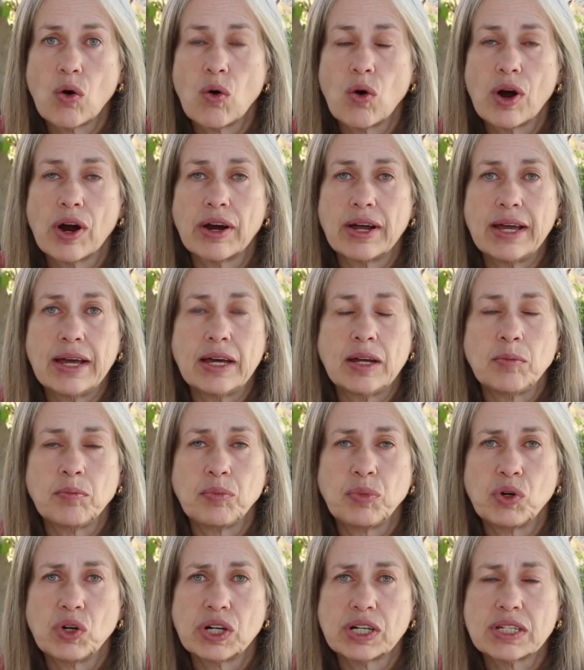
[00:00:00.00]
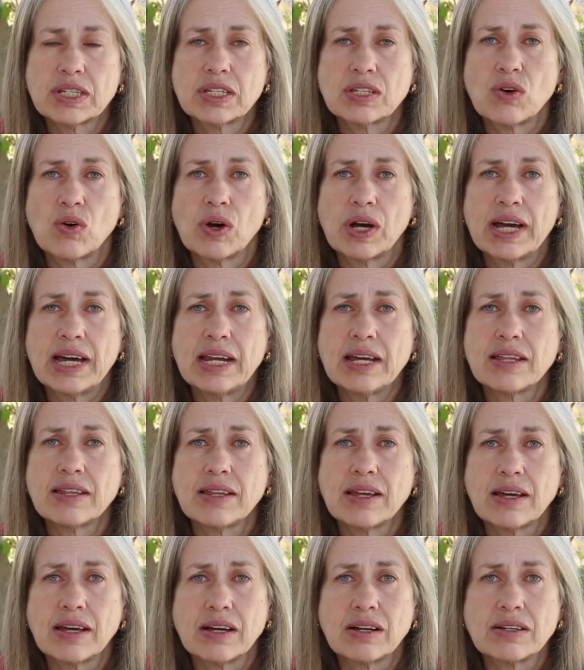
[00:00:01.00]
or in books or
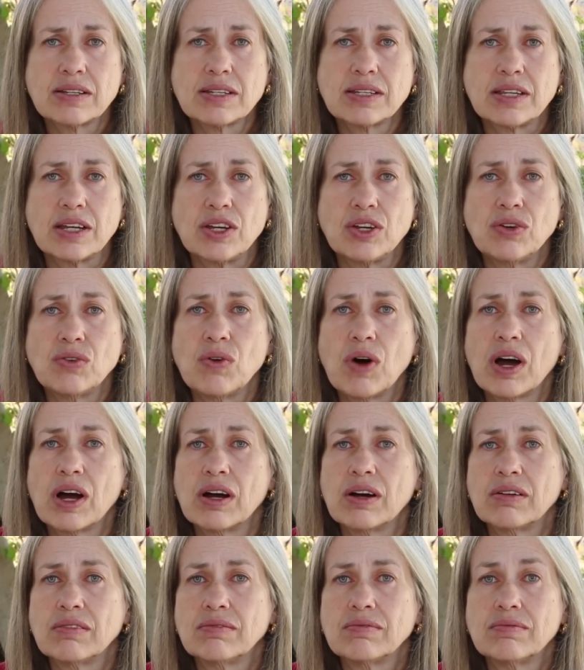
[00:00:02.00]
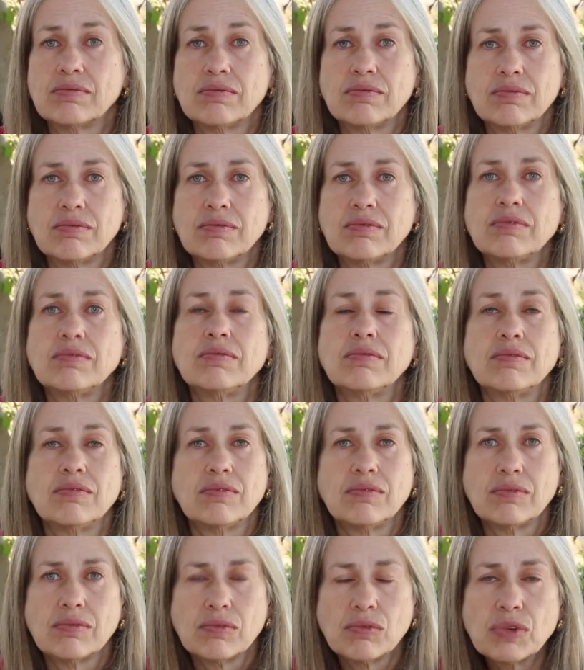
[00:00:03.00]
anything else that you are
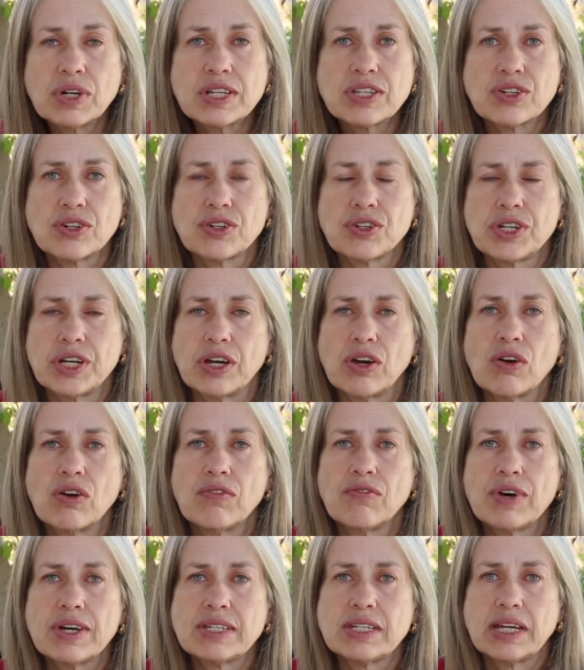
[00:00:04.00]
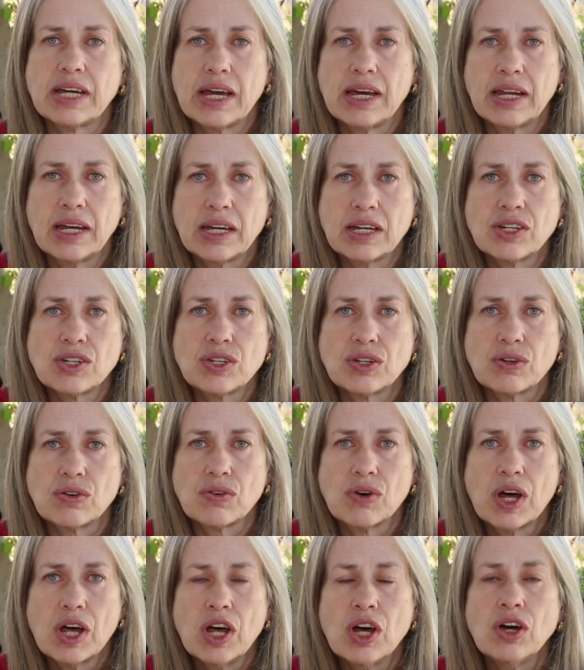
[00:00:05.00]
researching or investigating
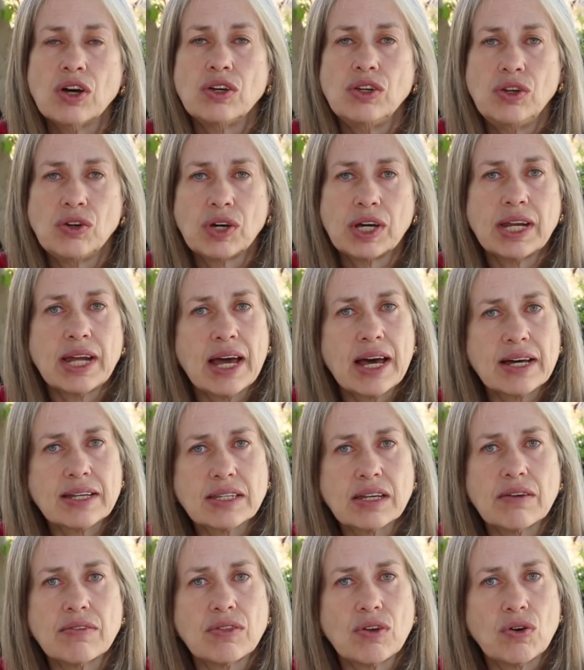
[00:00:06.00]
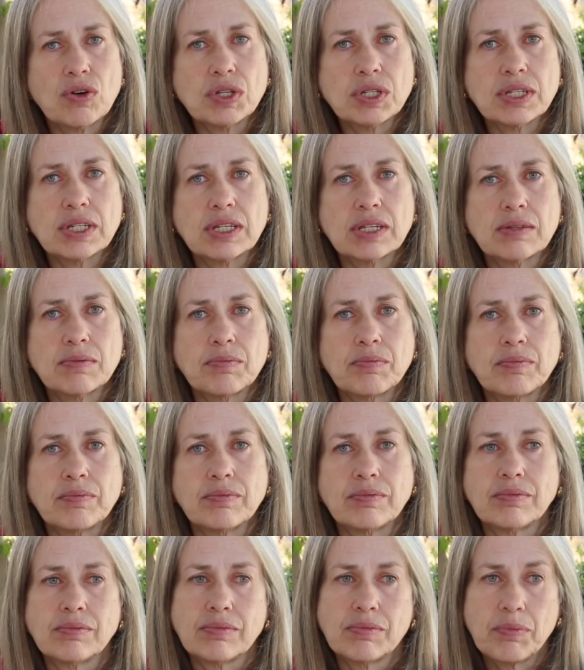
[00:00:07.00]
into. You can ask if those
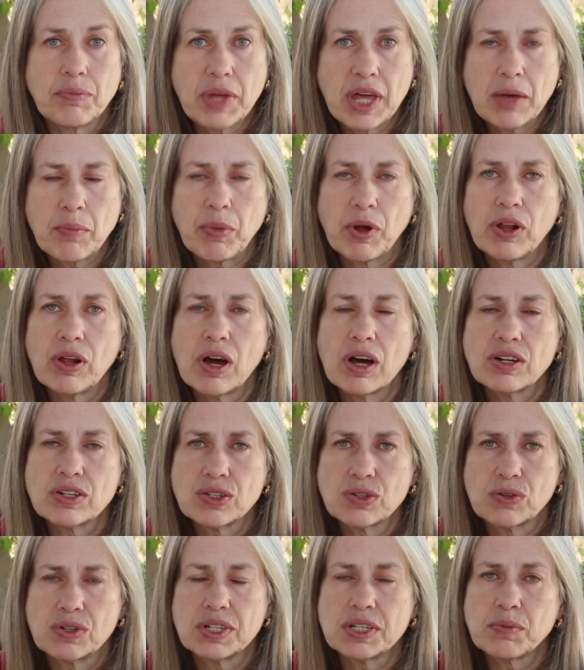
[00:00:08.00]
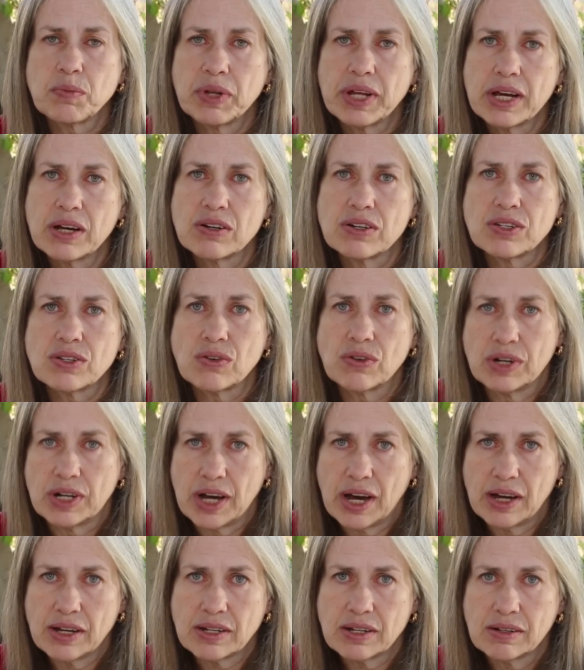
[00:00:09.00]
people are Soulless players or
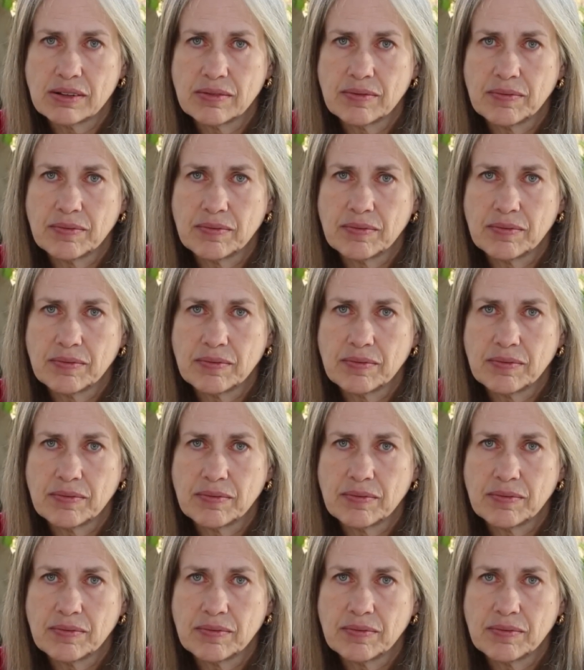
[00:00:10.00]
not.